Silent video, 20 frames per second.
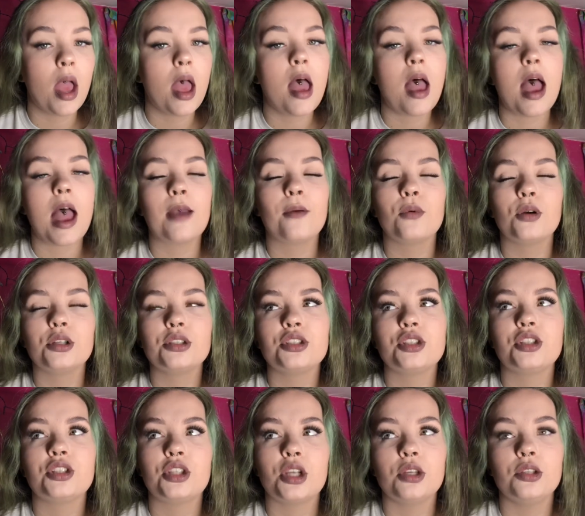I wanted to
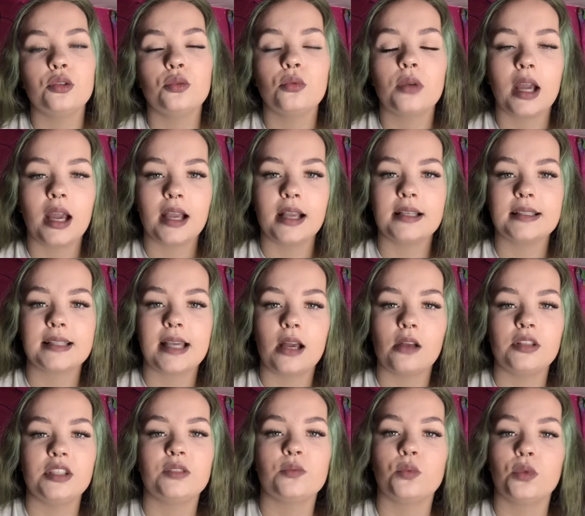show you guys how
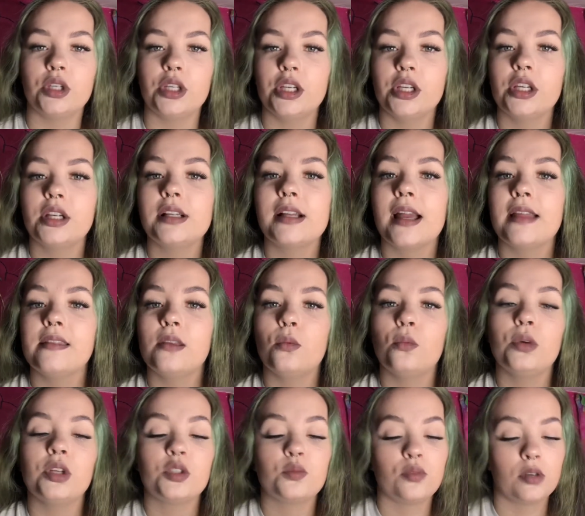these work and then
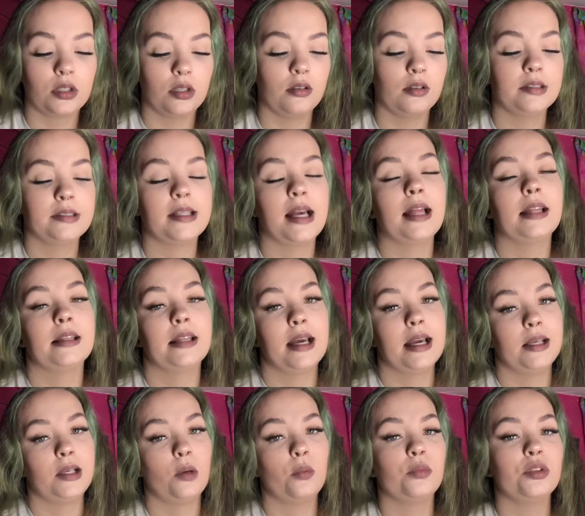which products I
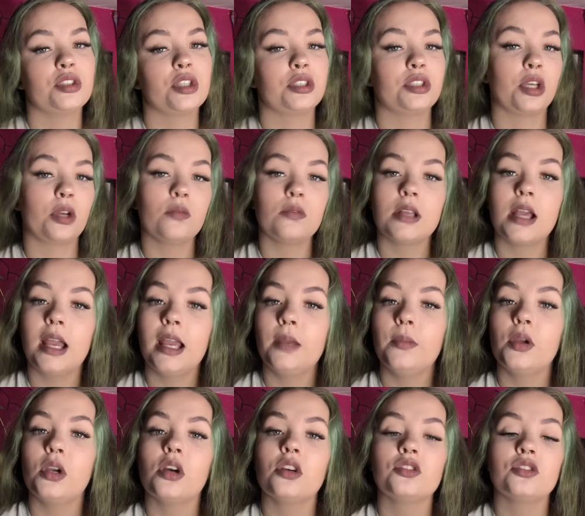like and which I don't like,
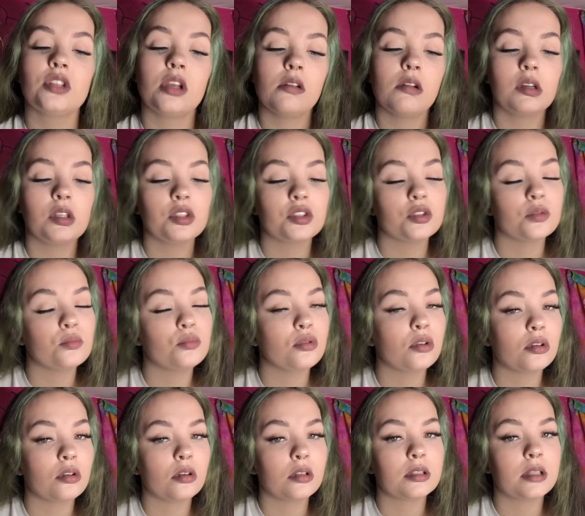because there are some
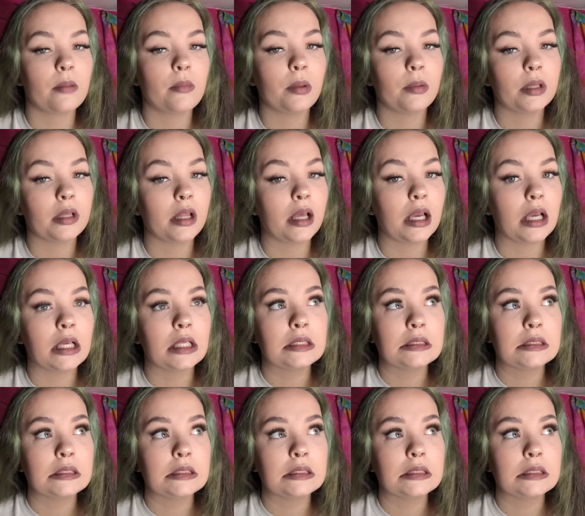products I'm a bit like